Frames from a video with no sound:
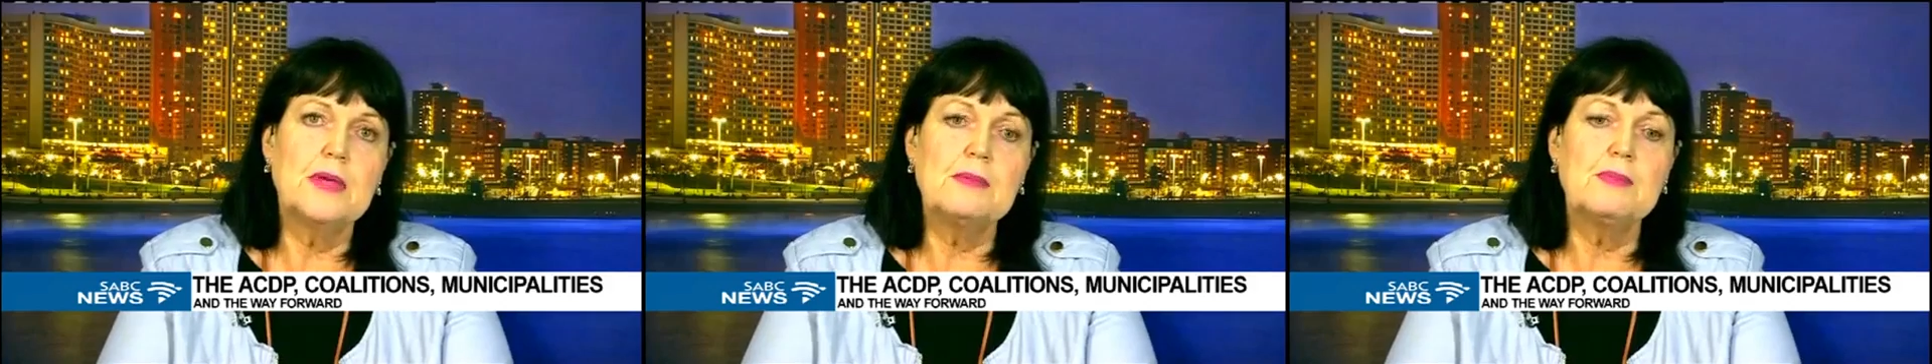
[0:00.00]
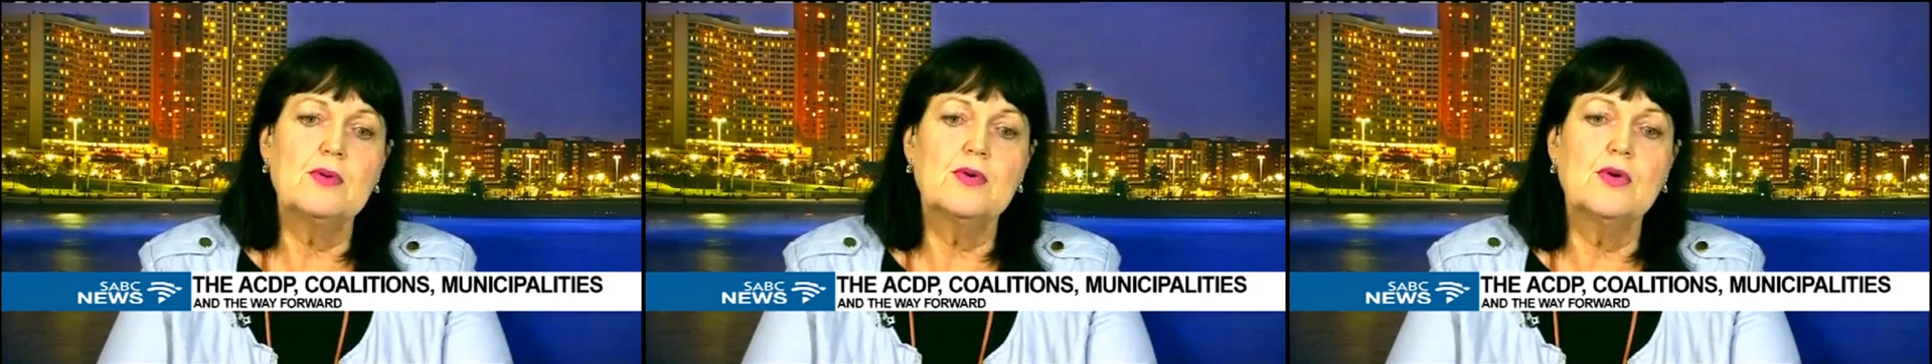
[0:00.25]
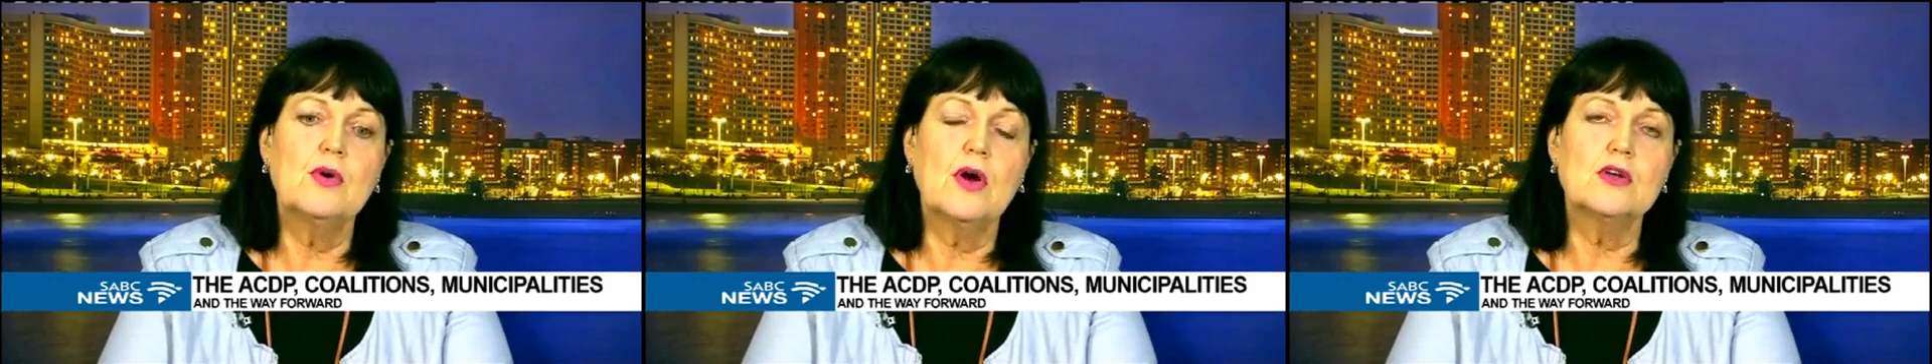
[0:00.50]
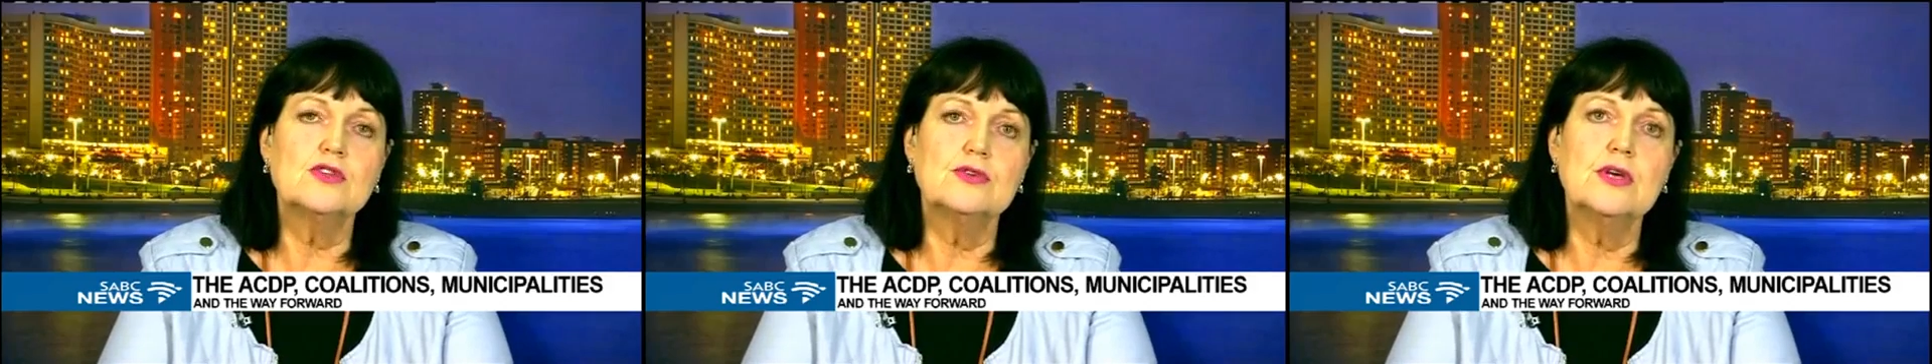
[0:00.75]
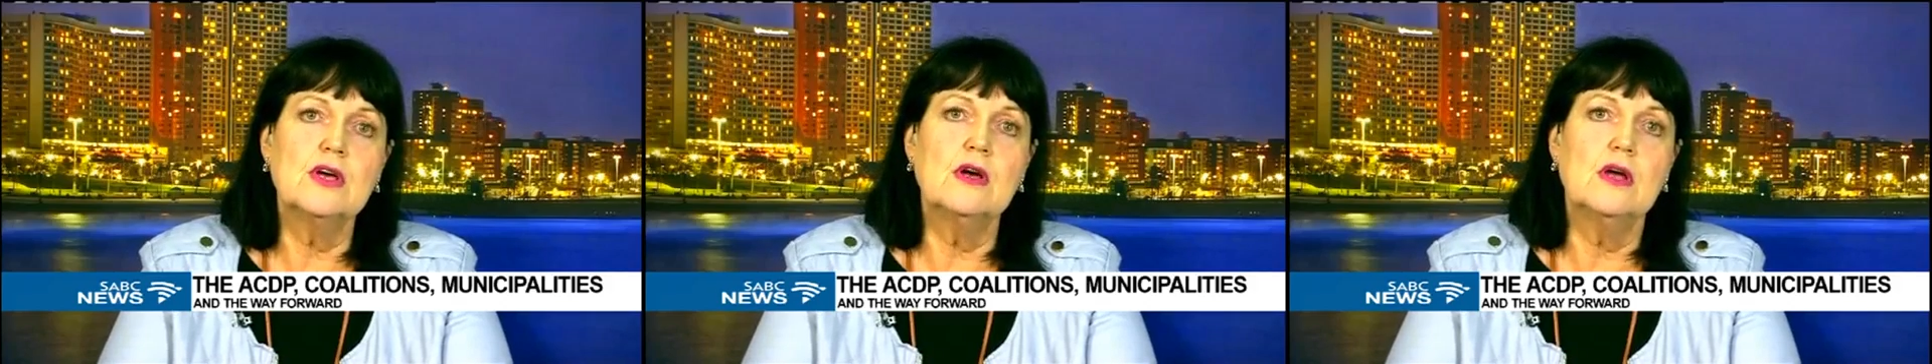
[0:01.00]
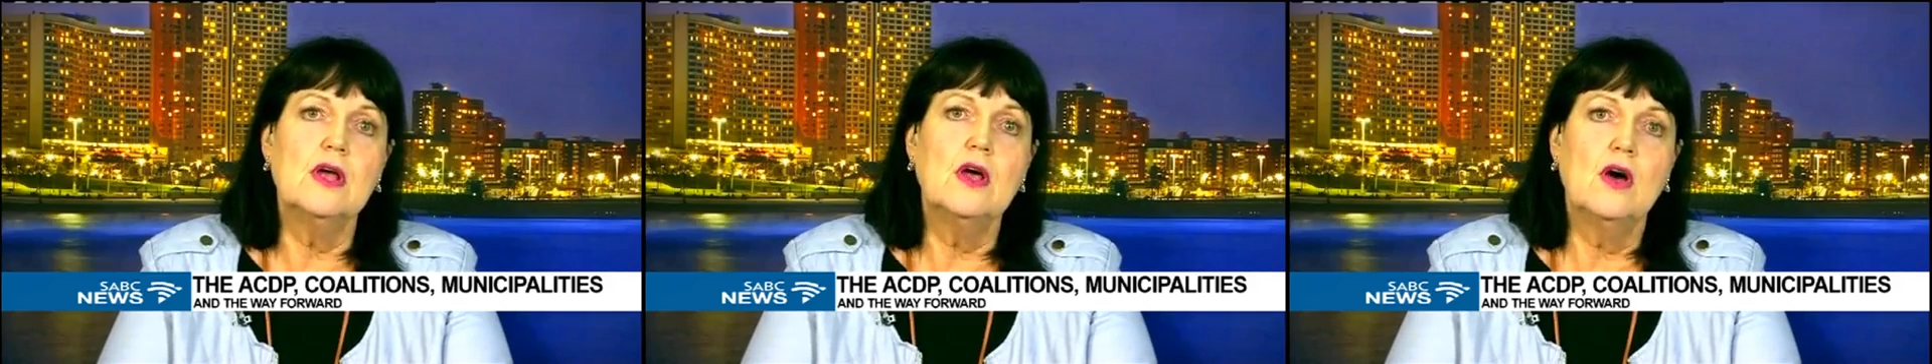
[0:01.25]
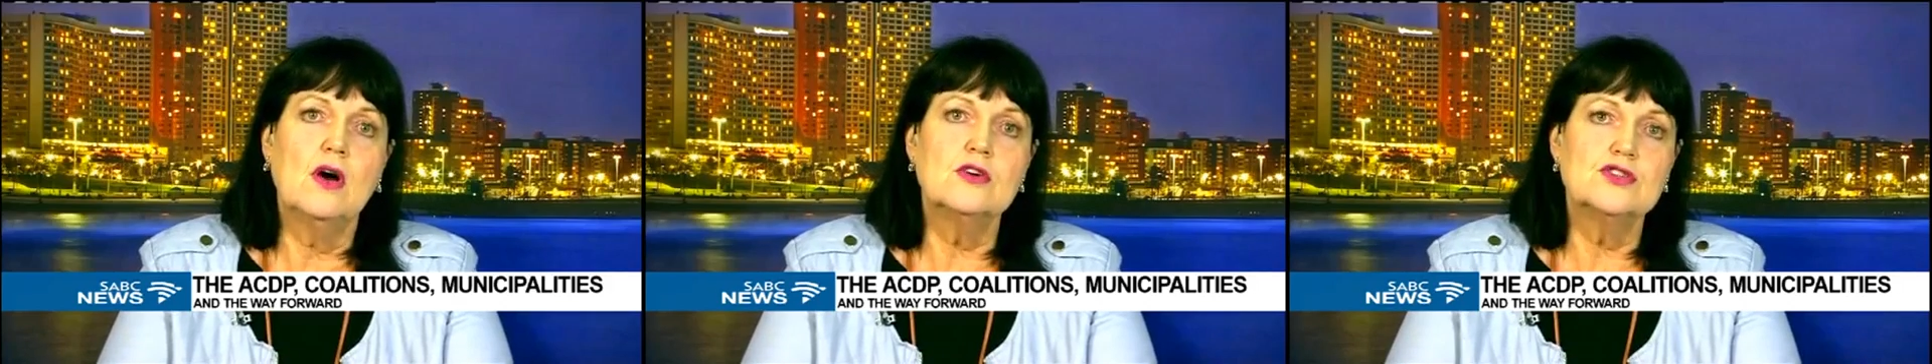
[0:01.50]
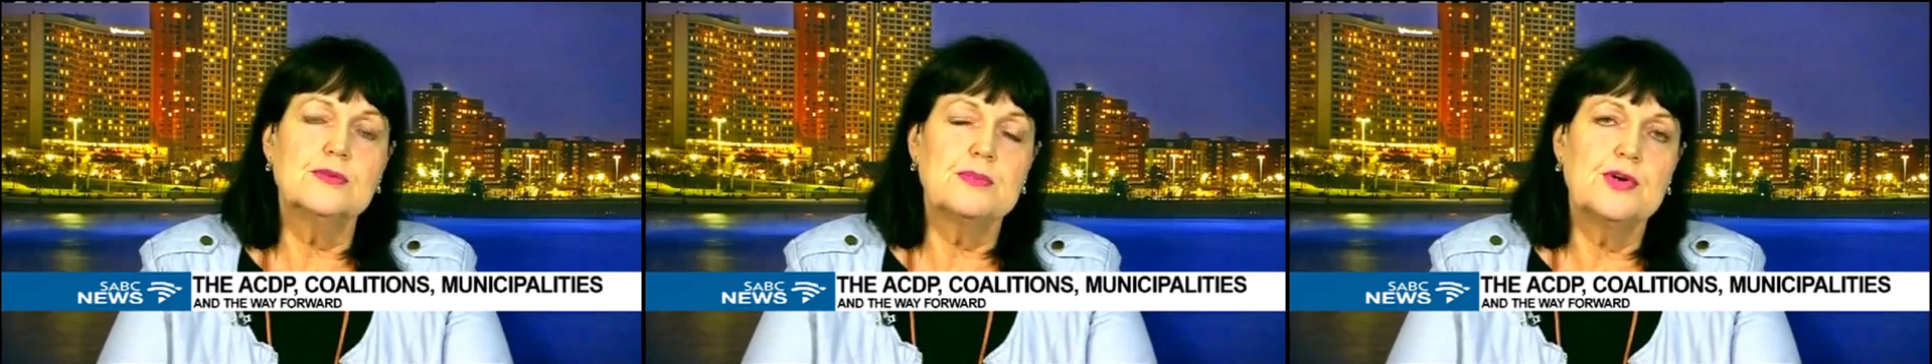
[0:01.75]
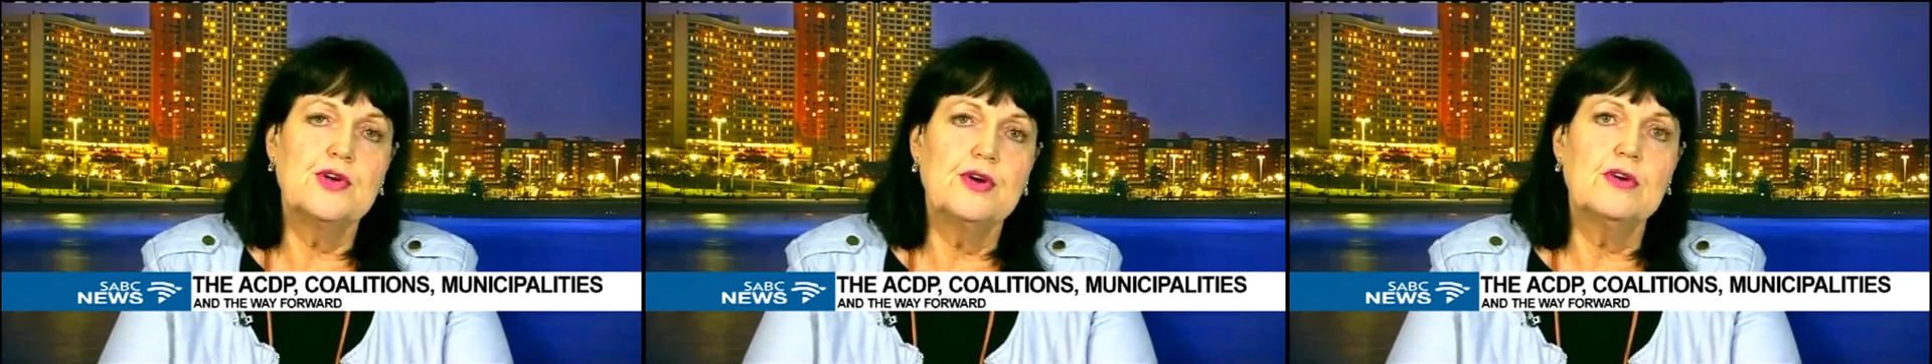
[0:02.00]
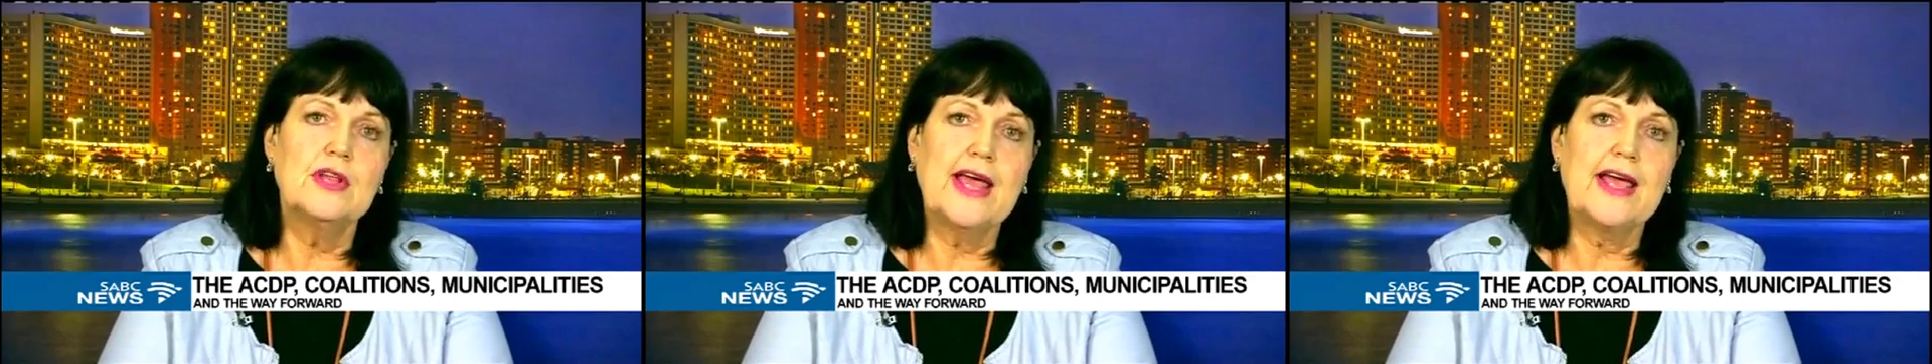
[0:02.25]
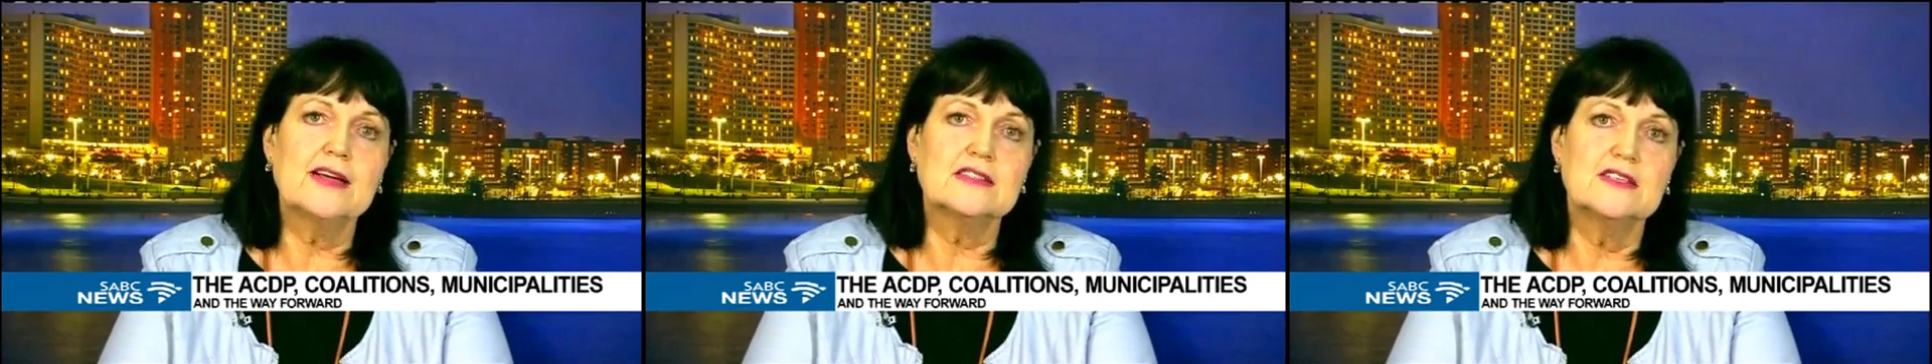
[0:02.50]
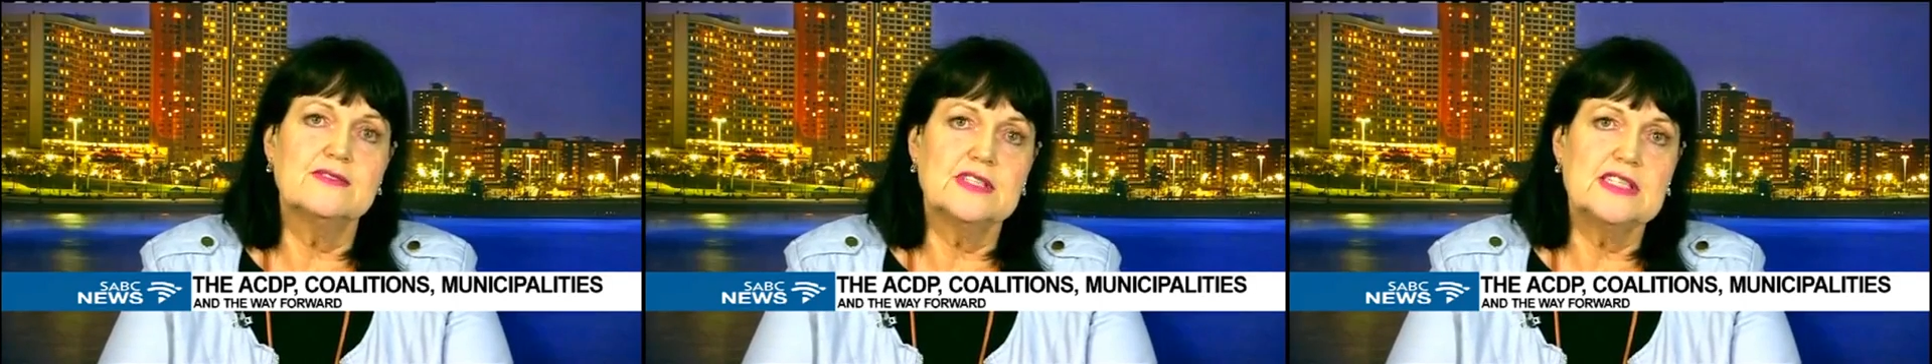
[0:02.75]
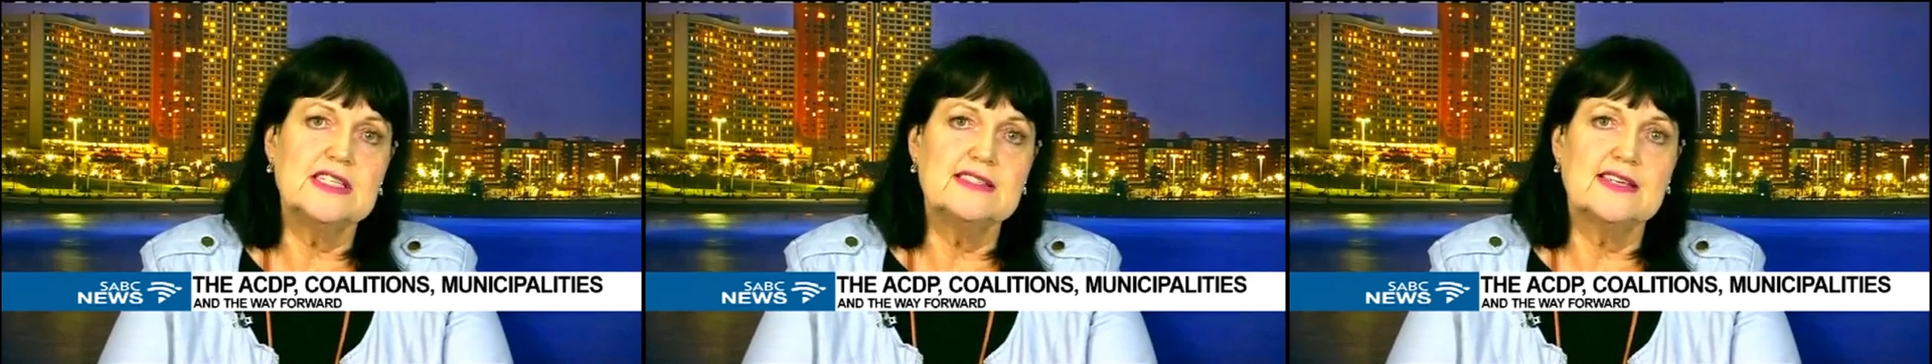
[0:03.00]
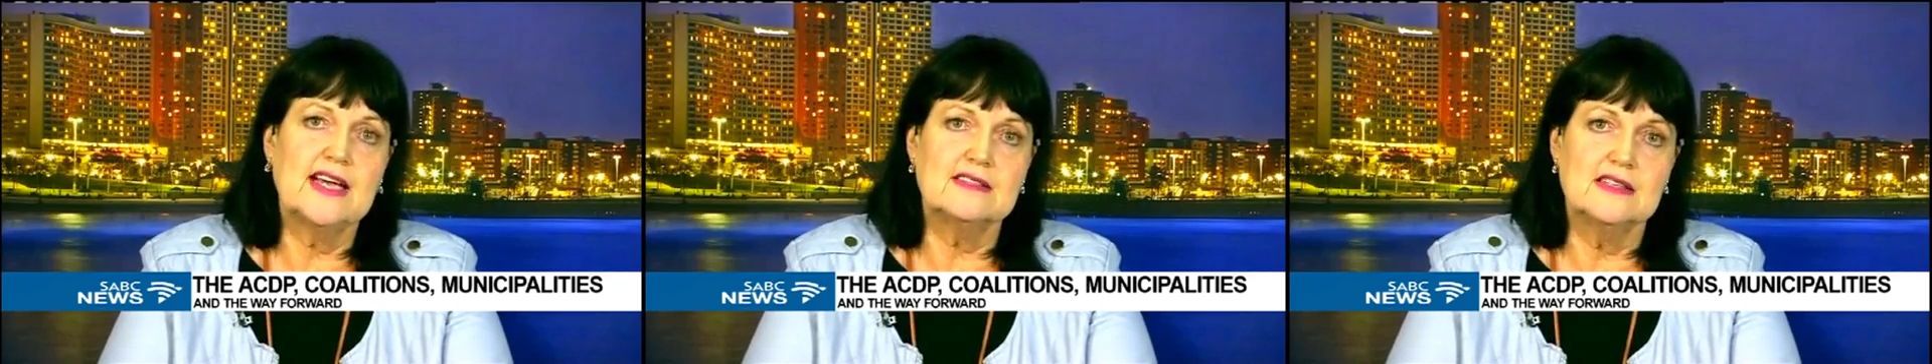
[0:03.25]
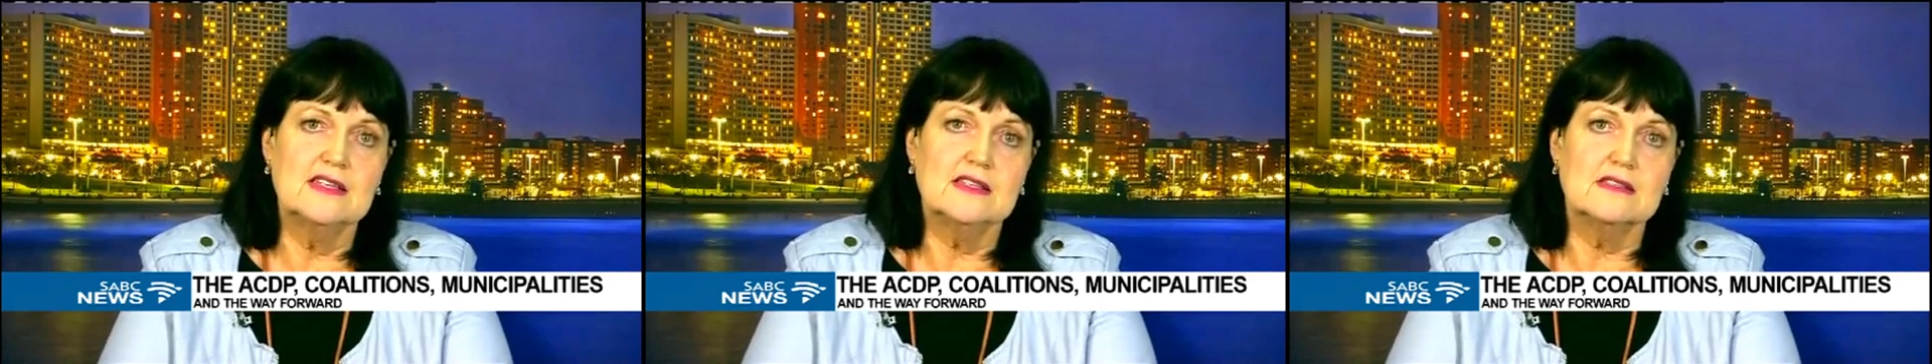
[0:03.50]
People who are doing entrepreneurial activities as it